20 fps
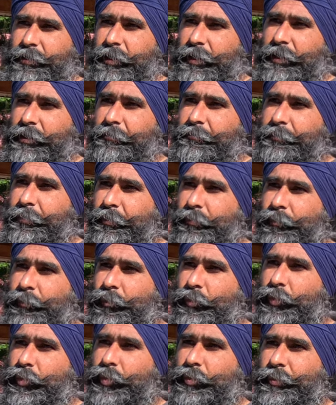uh,
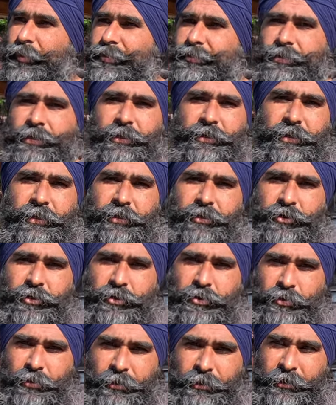before we stayed there
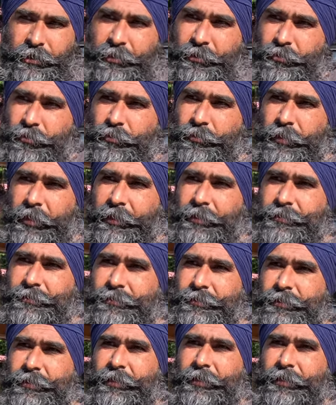two, here two nights